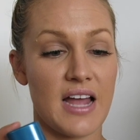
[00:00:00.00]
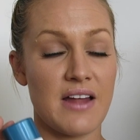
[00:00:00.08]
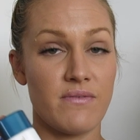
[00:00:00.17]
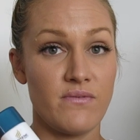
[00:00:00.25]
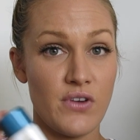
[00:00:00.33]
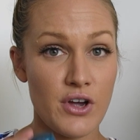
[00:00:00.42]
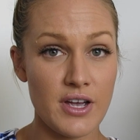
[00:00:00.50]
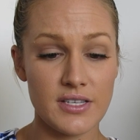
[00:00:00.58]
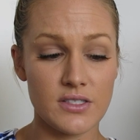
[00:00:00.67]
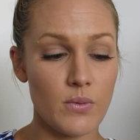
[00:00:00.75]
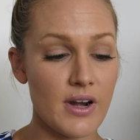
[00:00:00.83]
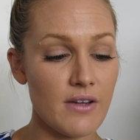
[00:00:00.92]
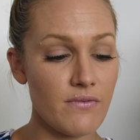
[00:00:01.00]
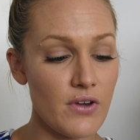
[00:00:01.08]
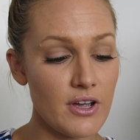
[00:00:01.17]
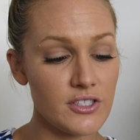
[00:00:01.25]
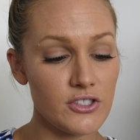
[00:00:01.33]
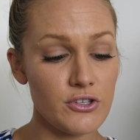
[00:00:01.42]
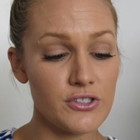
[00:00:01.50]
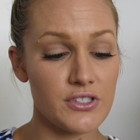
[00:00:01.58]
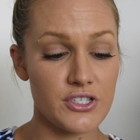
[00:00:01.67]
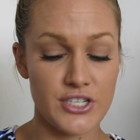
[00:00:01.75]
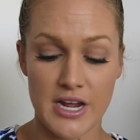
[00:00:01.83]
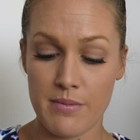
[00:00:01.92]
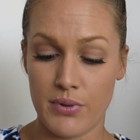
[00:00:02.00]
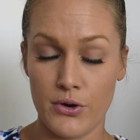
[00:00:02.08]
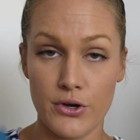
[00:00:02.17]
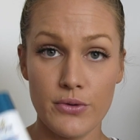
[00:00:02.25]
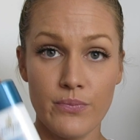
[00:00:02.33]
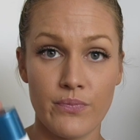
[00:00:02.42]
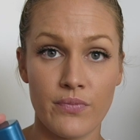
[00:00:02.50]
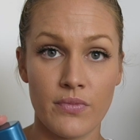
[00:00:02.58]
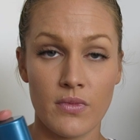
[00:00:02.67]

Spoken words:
At first, when I first used the shampoo,